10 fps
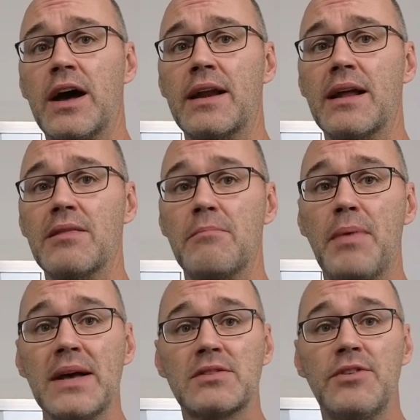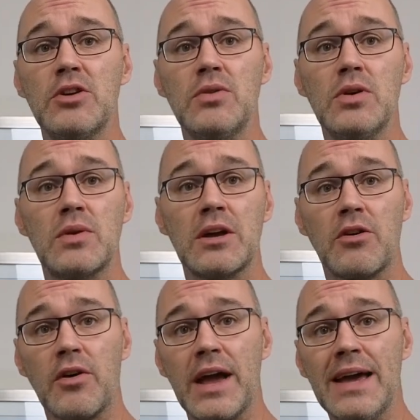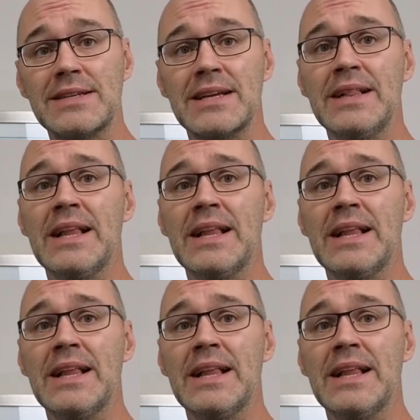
got the best view you can create.